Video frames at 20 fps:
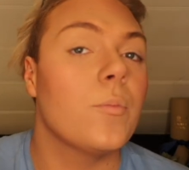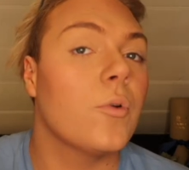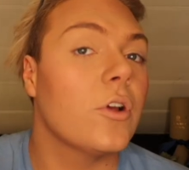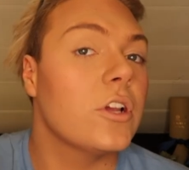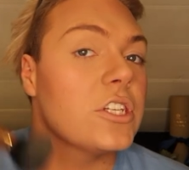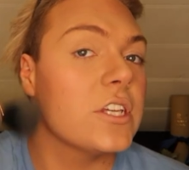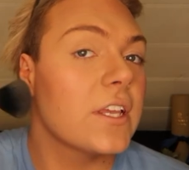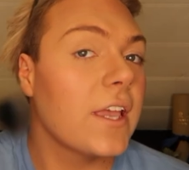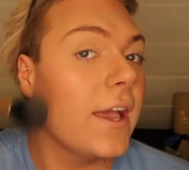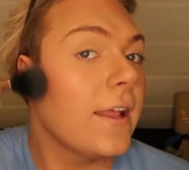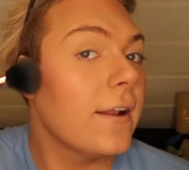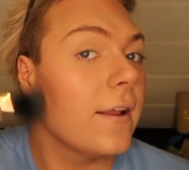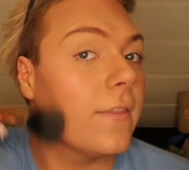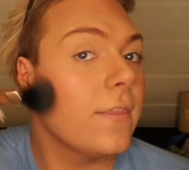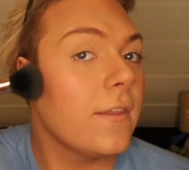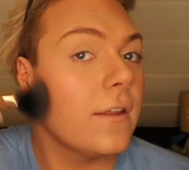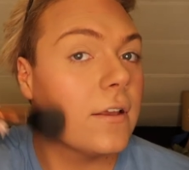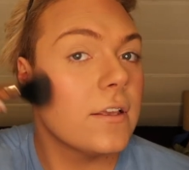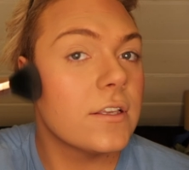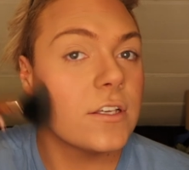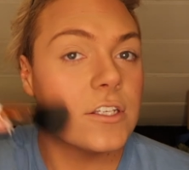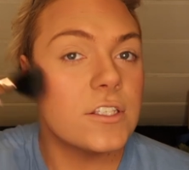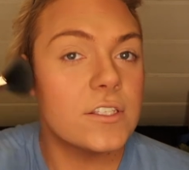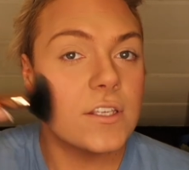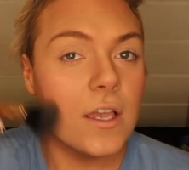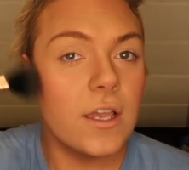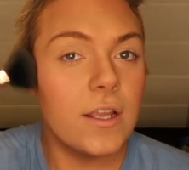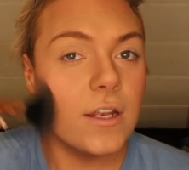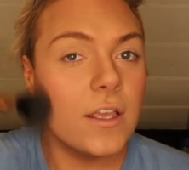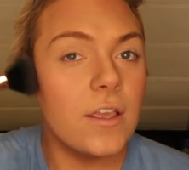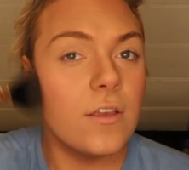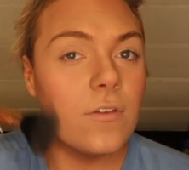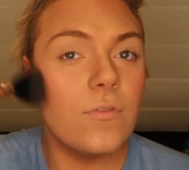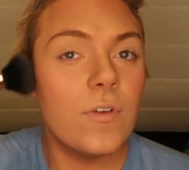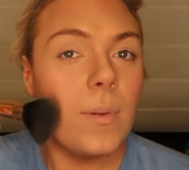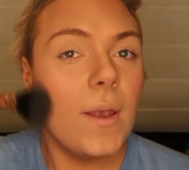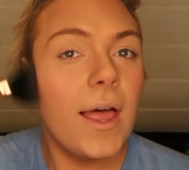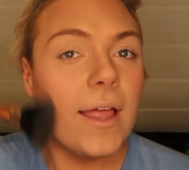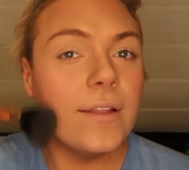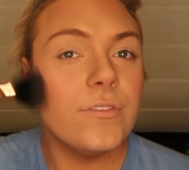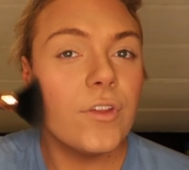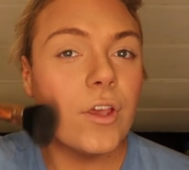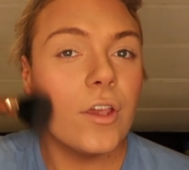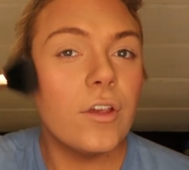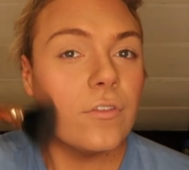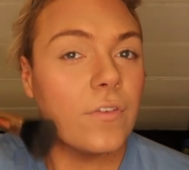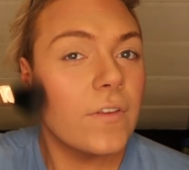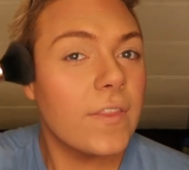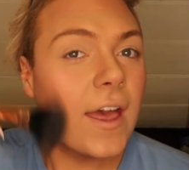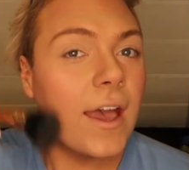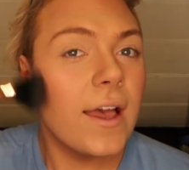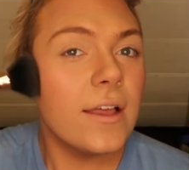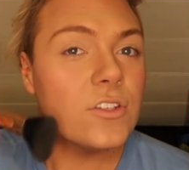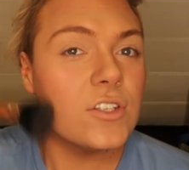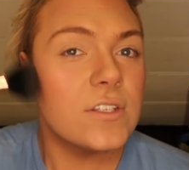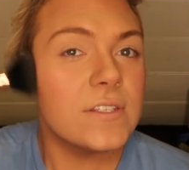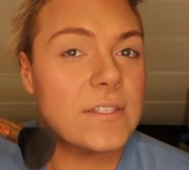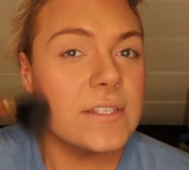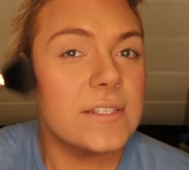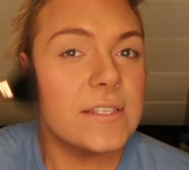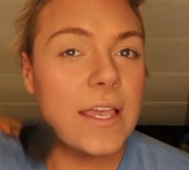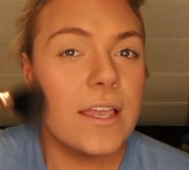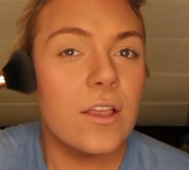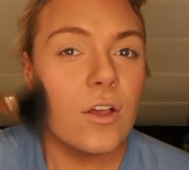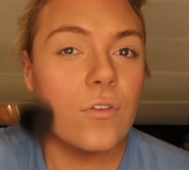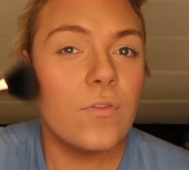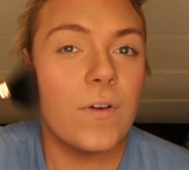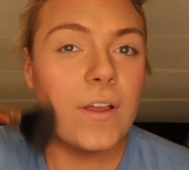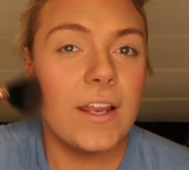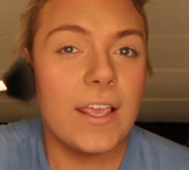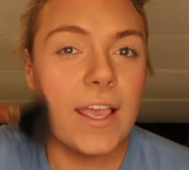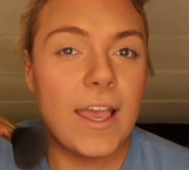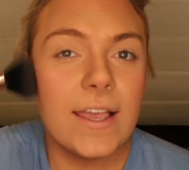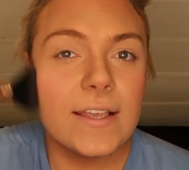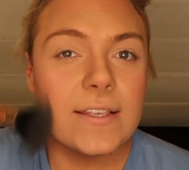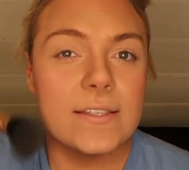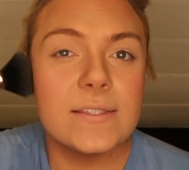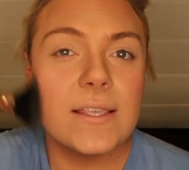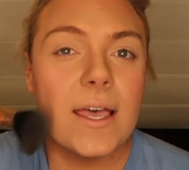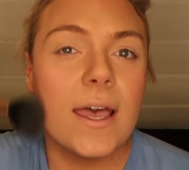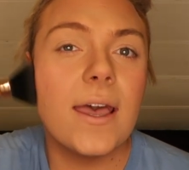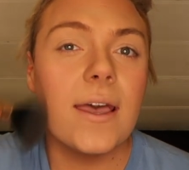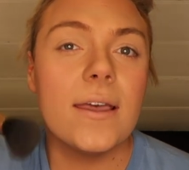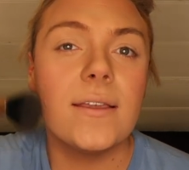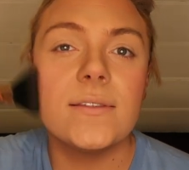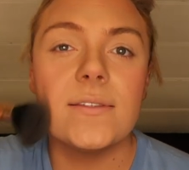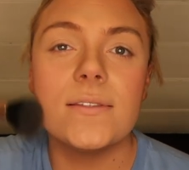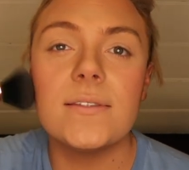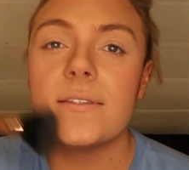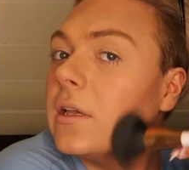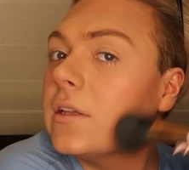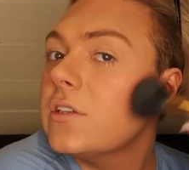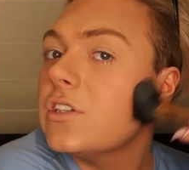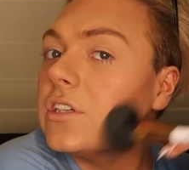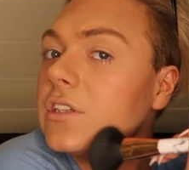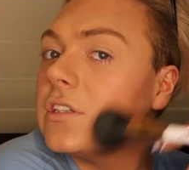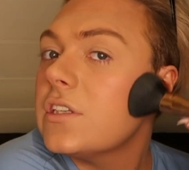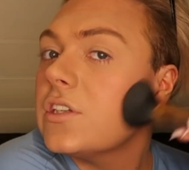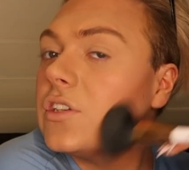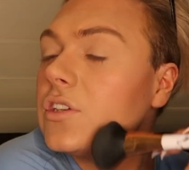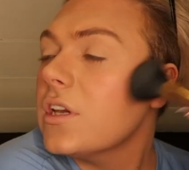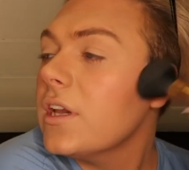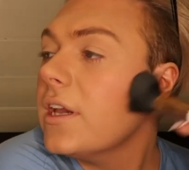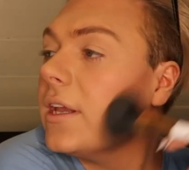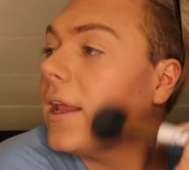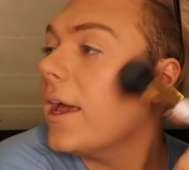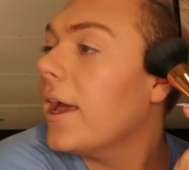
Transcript: brush again, and then I just kind of blend over that just to take off any excess and just to try and